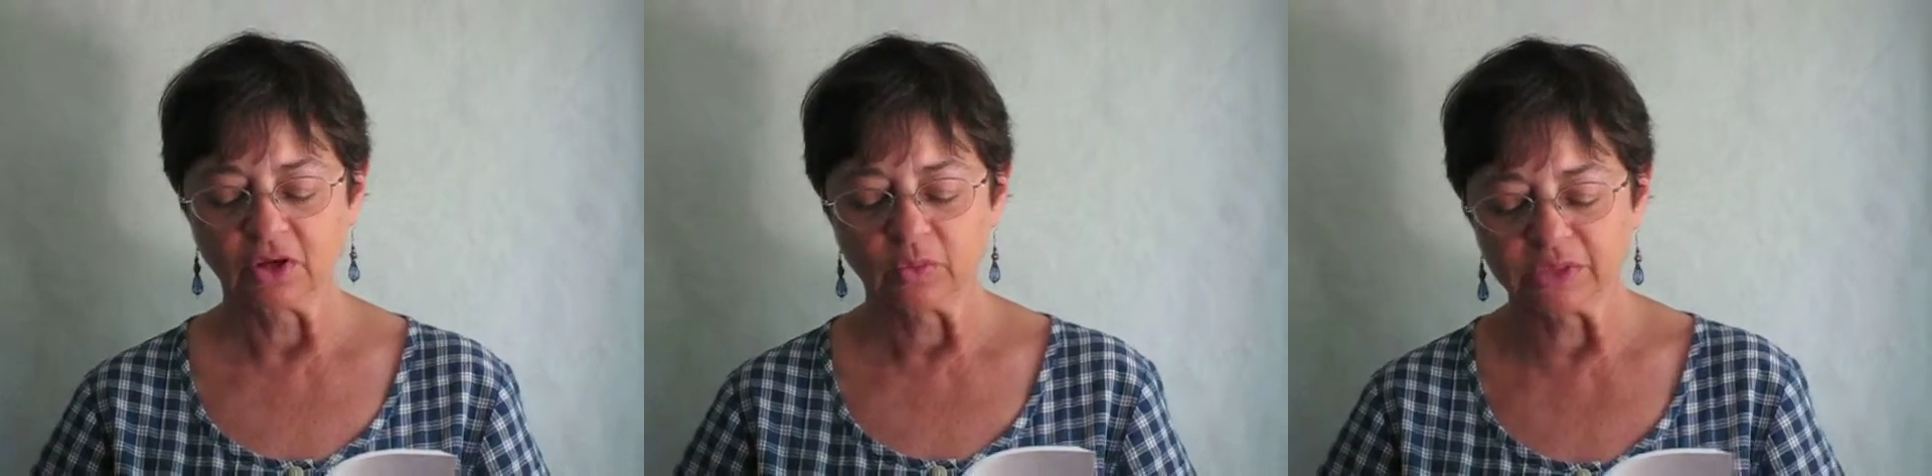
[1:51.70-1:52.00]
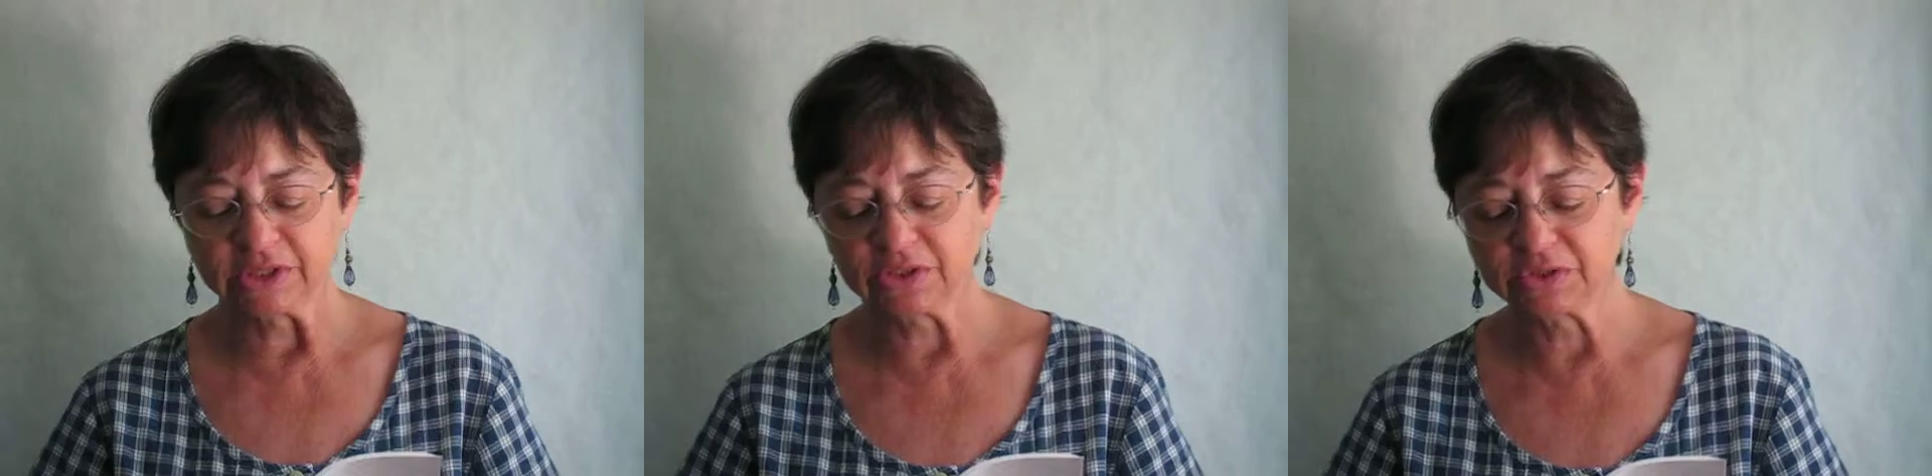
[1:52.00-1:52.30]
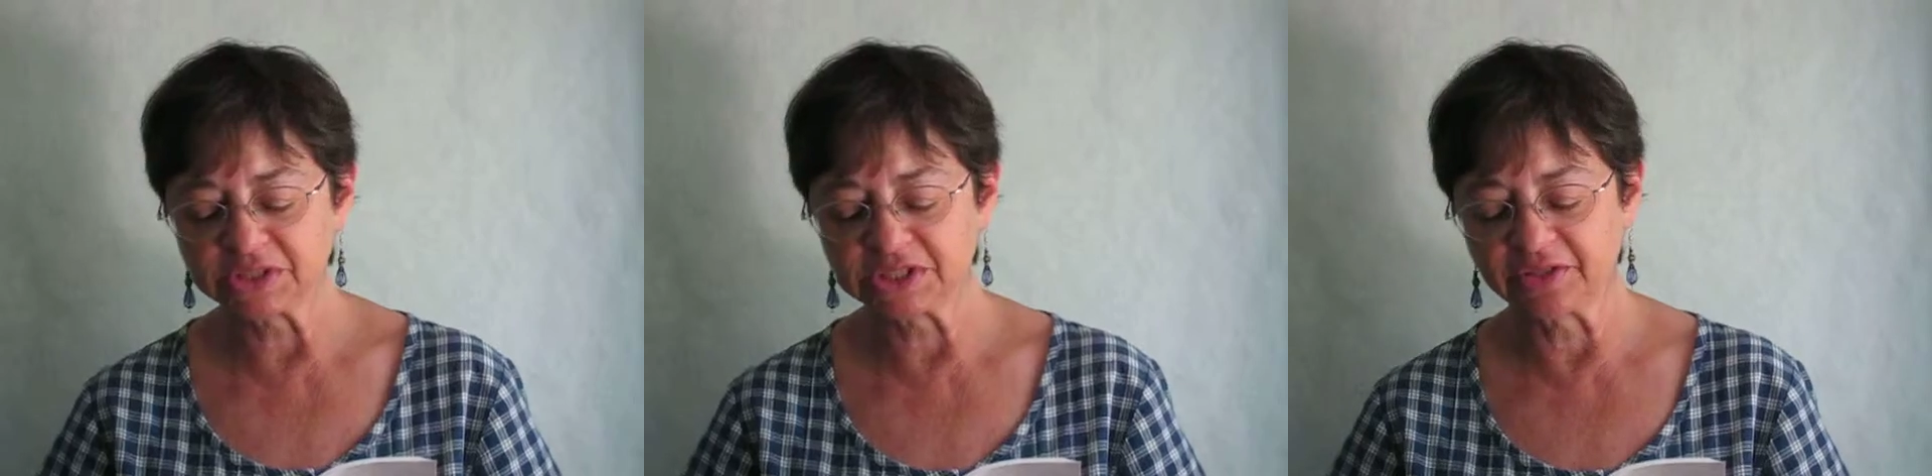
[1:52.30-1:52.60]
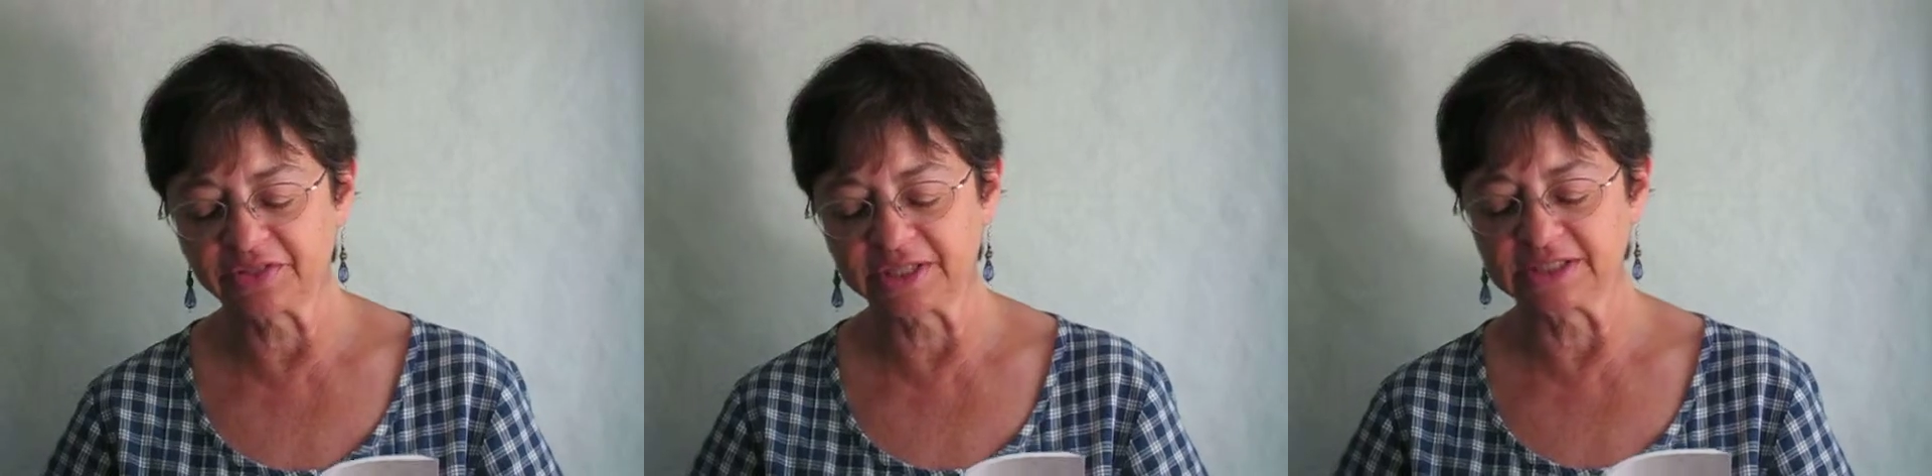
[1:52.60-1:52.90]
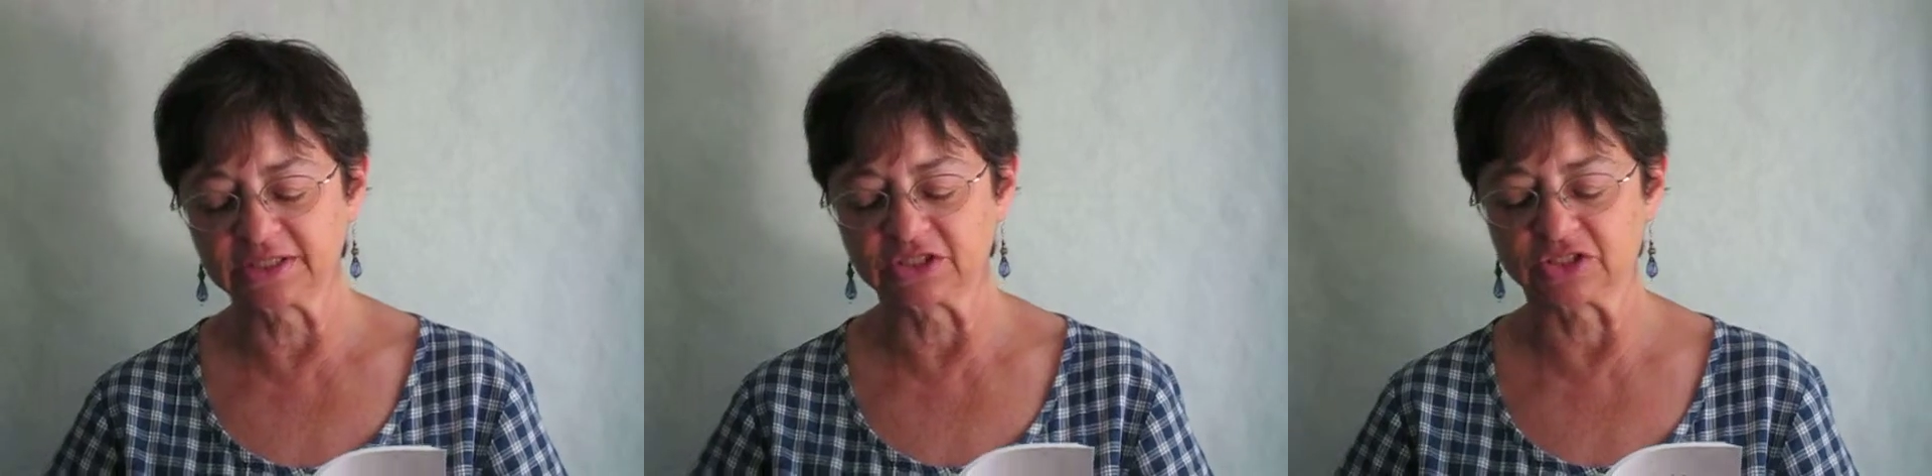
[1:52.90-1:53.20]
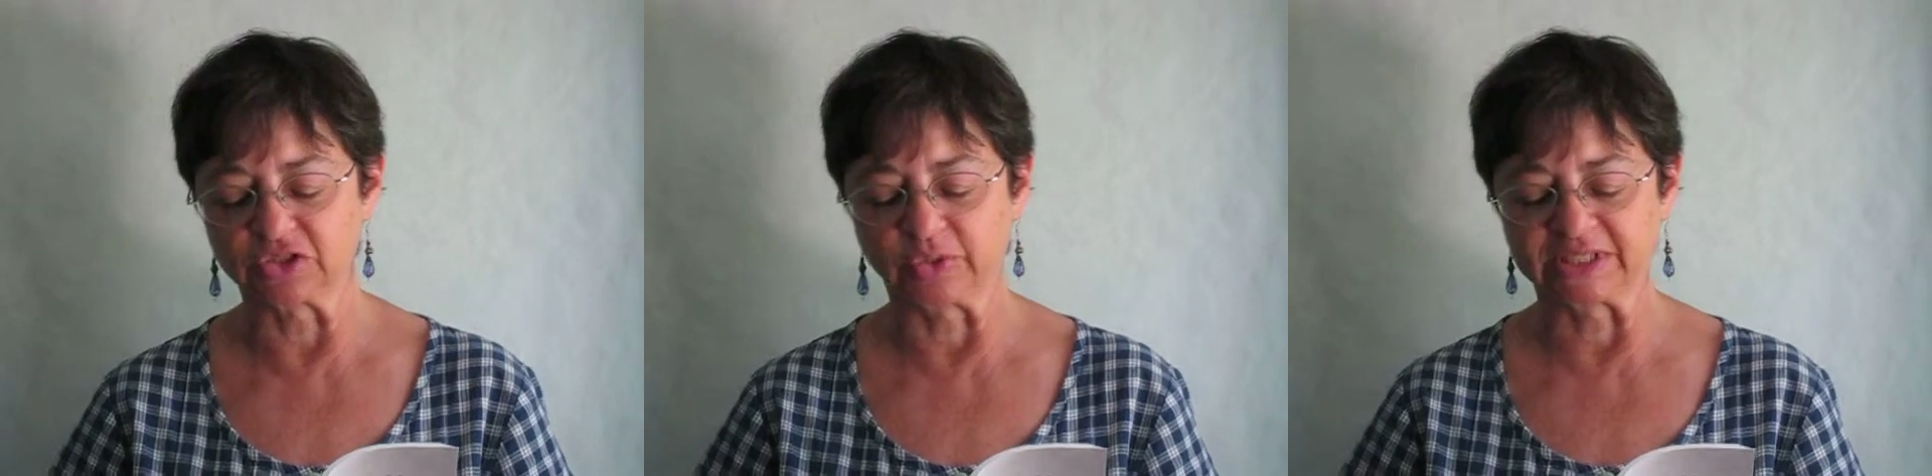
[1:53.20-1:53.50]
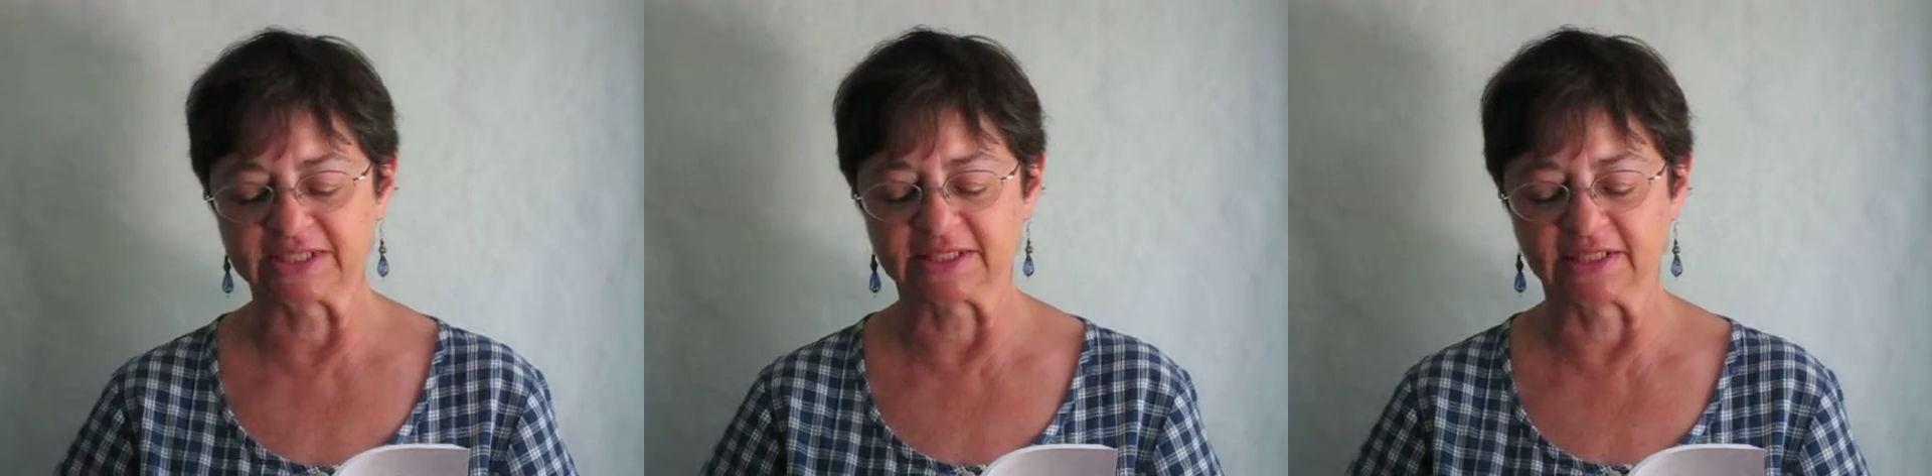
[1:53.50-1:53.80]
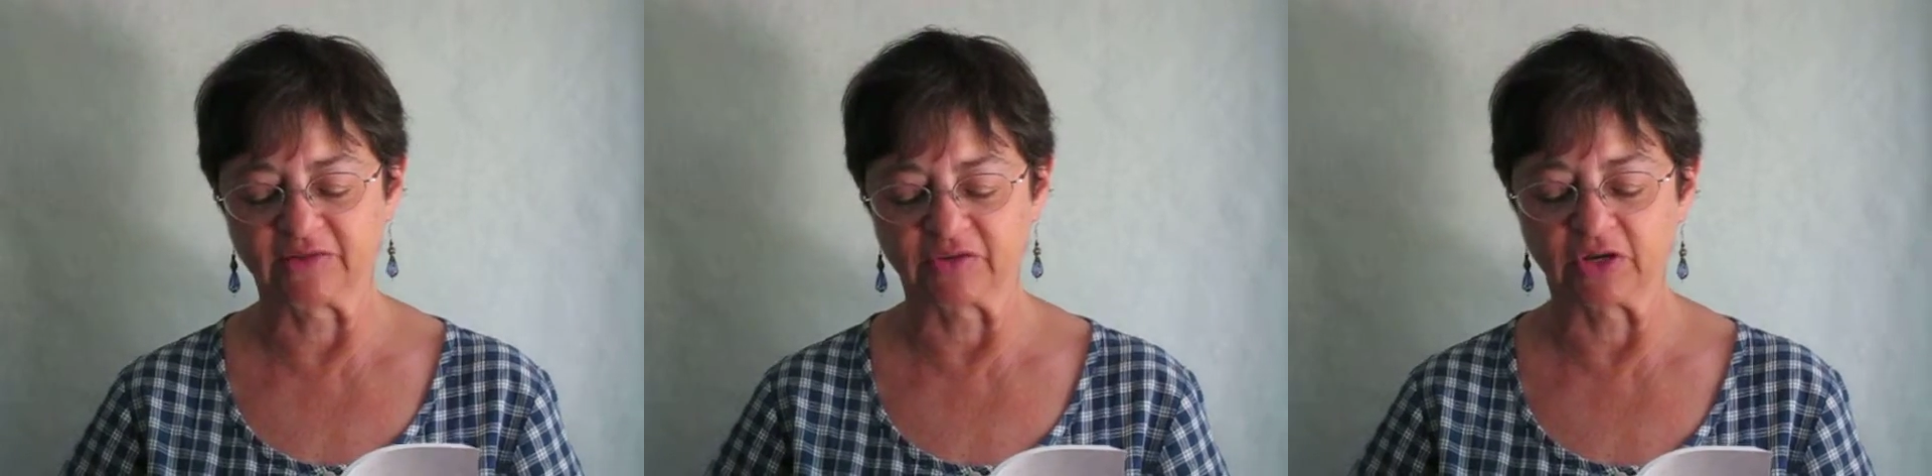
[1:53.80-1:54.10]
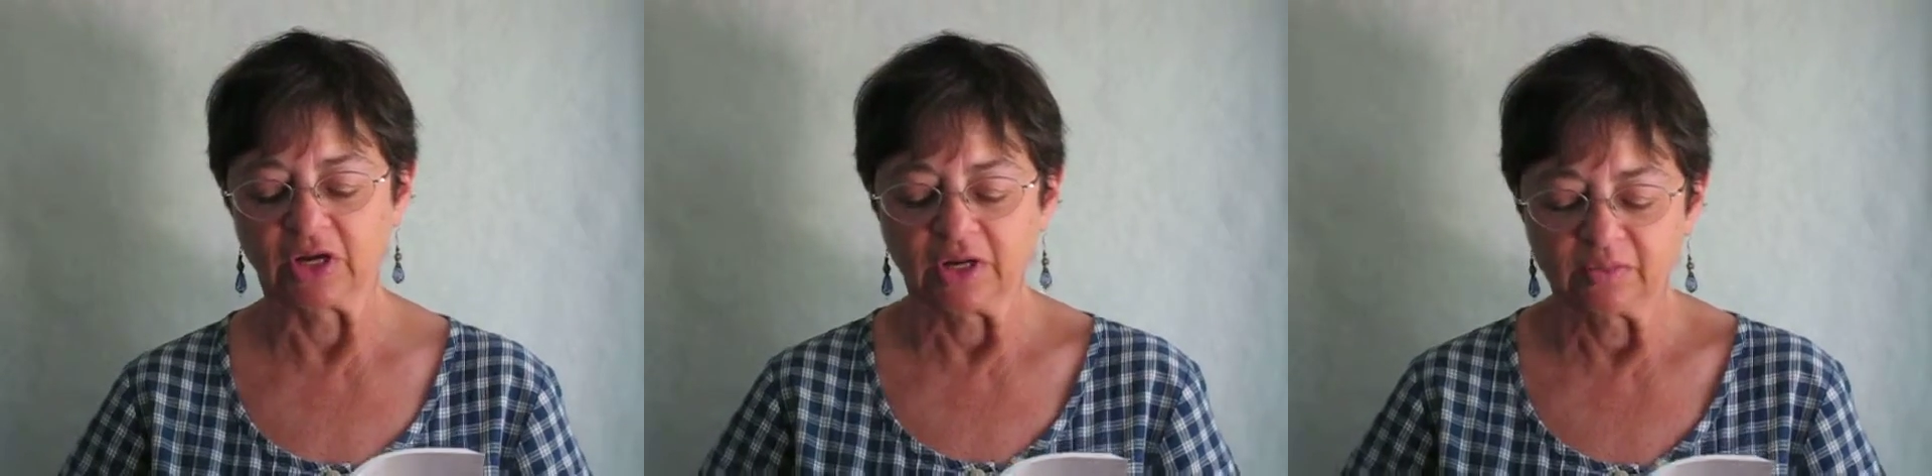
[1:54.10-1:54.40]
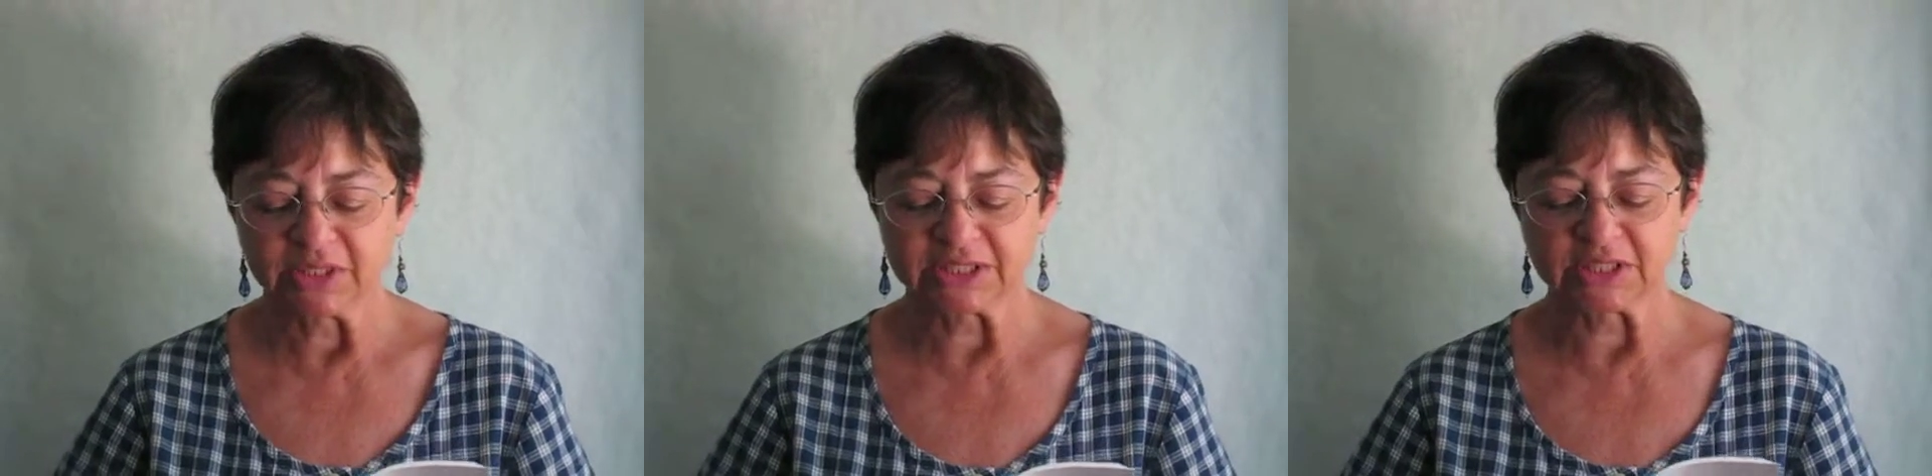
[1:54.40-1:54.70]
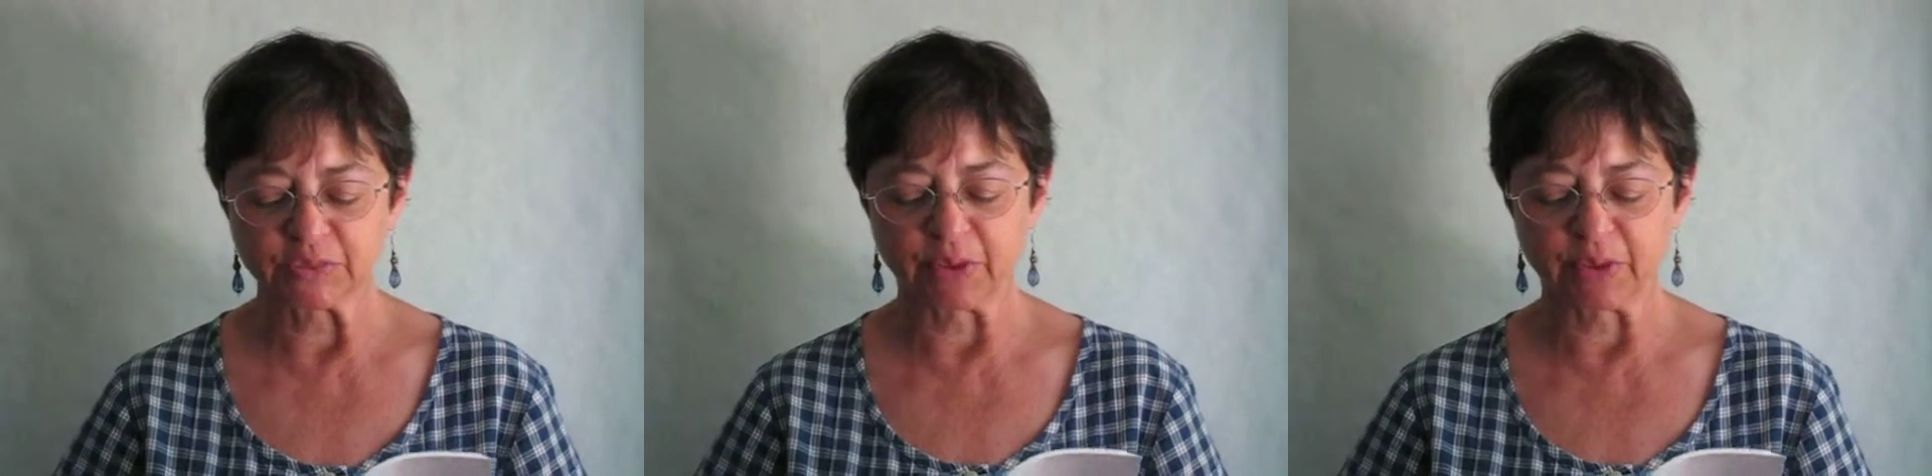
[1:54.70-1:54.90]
When Lucy thins to a sliver, Mrs.